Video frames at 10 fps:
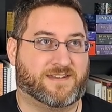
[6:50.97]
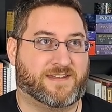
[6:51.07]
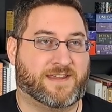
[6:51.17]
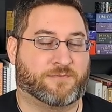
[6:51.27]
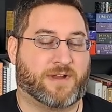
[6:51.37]

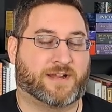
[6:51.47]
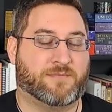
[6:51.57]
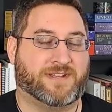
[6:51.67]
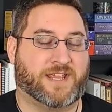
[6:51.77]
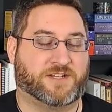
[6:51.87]
a
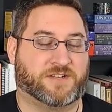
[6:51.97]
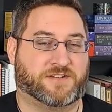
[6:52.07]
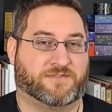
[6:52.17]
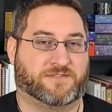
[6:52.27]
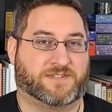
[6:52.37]
recommendation
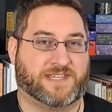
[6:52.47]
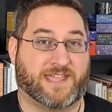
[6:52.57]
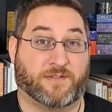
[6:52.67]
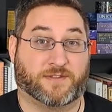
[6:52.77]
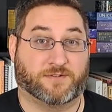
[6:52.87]
to seek
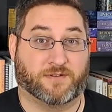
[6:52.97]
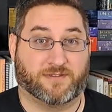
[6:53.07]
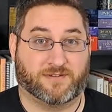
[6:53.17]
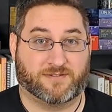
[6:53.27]
out the truth,